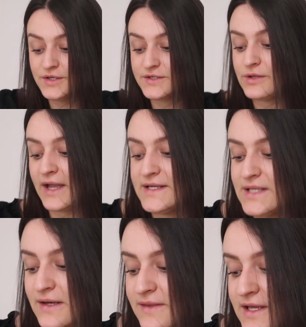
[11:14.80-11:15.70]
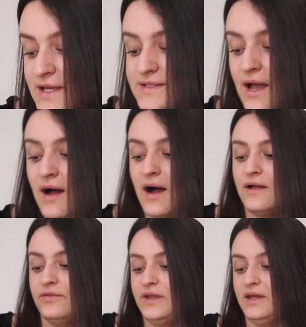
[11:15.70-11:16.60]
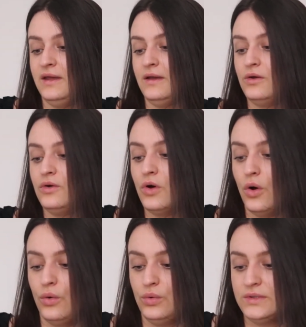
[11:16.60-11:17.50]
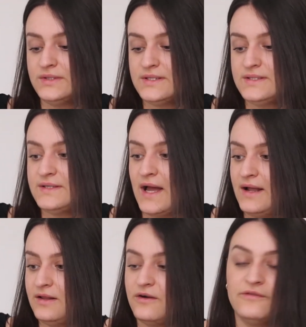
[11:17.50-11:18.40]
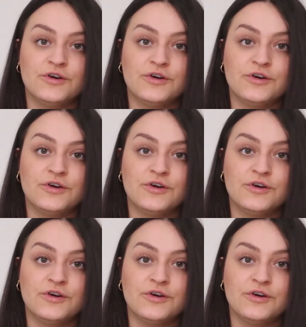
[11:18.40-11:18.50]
So like I said, these are the gold styler